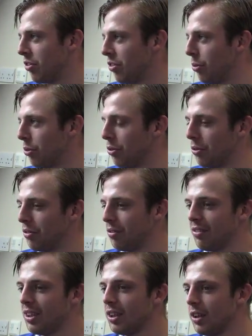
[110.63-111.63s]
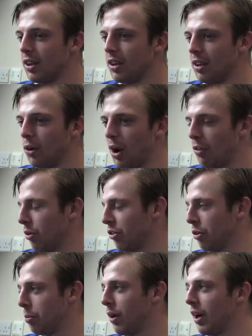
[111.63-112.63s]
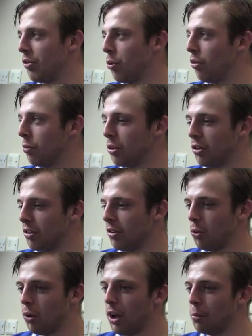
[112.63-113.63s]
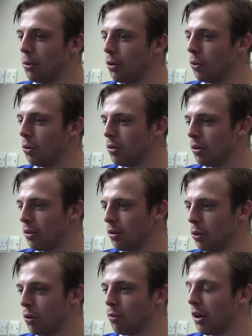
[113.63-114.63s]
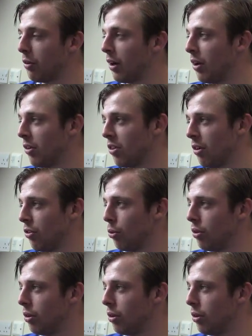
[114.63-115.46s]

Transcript: It's all sort of, everyone's good players, all of them good, all up the ball, all can run around, so it's all